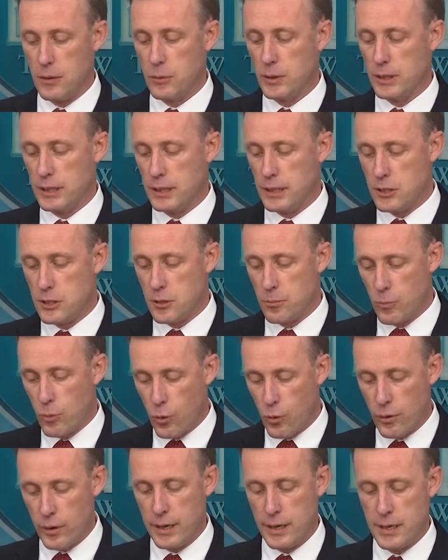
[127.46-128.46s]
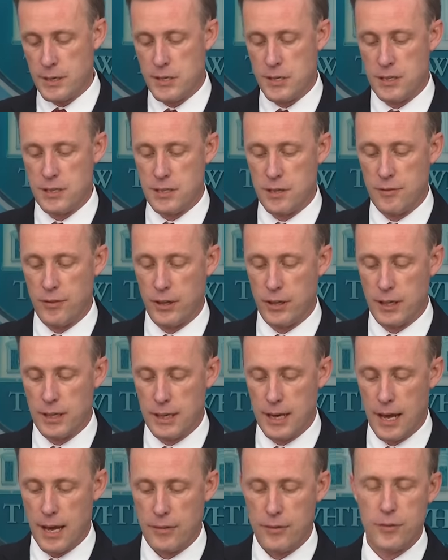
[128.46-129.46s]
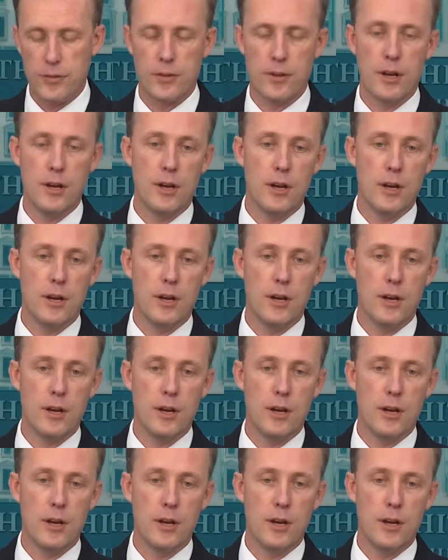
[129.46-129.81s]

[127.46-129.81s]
It would lead to more innocent civilian deaths,